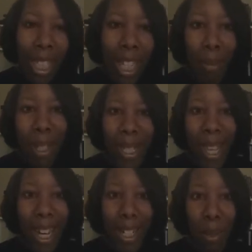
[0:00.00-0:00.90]
and I'm
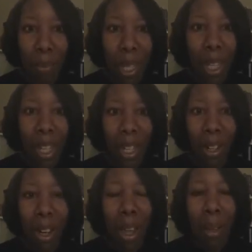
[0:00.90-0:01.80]
excited to be
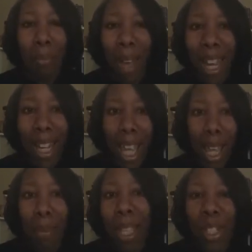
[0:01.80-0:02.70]
here. My
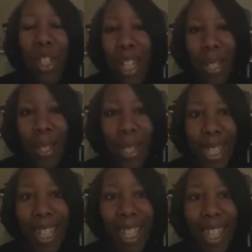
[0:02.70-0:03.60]
name is
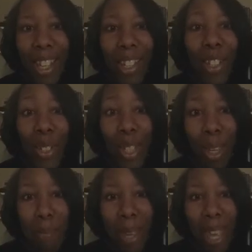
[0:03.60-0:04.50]
Chelselia
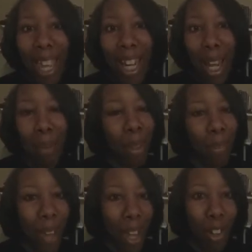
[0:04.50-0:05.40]
Cookie Payne. I'm the
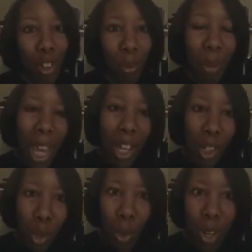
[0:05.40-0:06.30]
founder of Payne
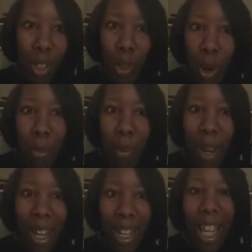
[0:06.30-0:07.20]
and Glory
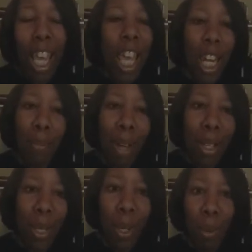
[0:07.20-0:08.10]
Incorporated, and I'm
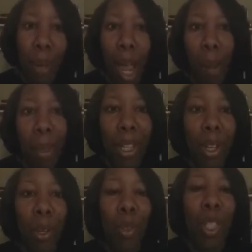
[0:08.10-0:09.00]
also an empowerment
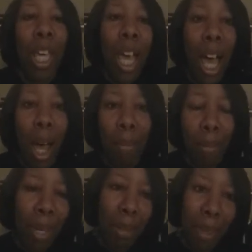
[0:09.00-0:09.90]
coach, um,
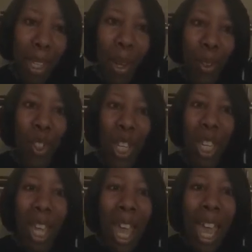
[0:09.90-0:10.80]
Epitome
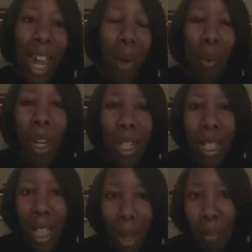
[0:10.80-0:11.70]
Coaching. And I wanted
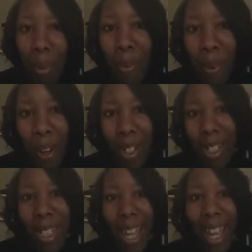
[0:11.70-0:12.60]
to come before you
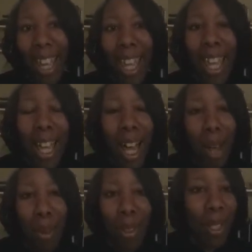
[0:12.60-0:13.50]
today
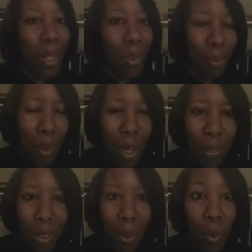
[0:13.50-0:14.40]
um, on this
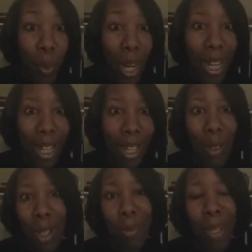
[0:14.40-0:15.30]
beautiful, rainy
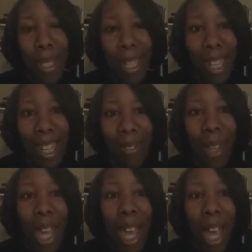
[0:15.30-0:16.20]
Christmas
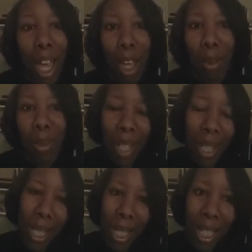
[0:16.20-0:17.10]
Eve um,
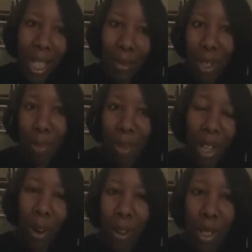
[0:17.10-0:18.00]
just to give you some
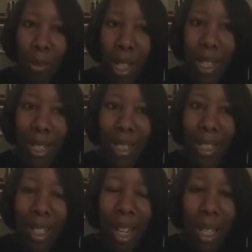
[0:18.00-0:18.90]
encouragement
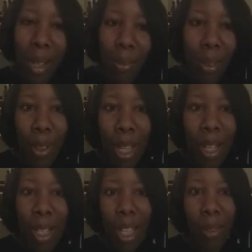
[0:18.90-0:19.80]
just a few
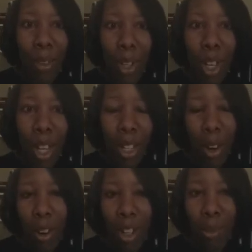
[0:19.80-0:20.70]
things to give you an
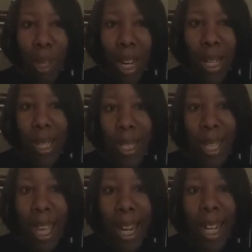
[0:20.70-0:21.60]
encouragement. As it
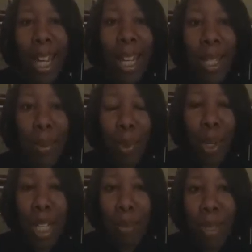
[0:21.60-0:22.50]
said, some
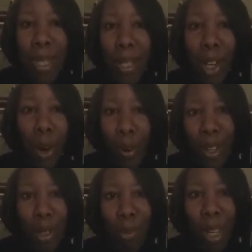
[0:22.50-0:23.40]
Christmas
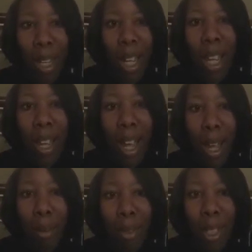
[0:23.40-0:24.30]
encouragement
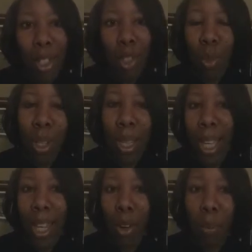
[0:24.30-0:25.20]
um, to
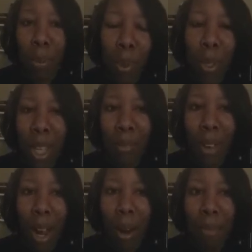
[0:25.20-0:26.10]
strengthen or boot, give
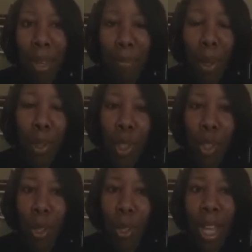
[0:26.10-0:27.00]
our
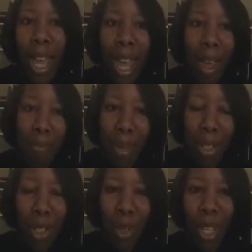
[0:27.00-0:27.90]
emotional and
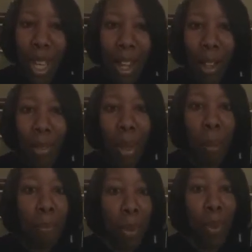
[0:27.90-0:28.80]
mental health a
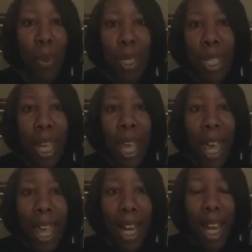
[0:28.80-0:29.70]
boost.
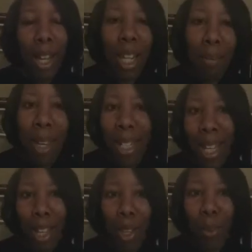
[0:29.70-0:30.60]
And, and let me
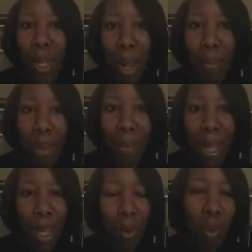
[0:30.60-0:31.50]
tell you what I mean
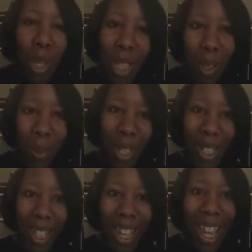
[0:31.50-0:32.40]
by that really
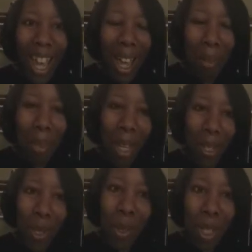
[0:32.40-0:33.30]
quickly, um,
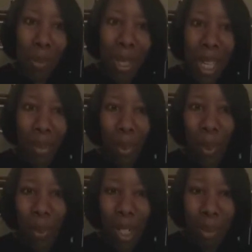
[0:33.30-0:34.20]
because it's Christmas Eve and
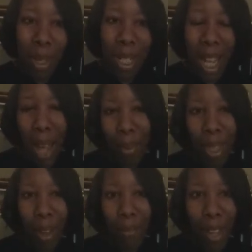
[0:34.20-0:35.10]
we want to spend time with our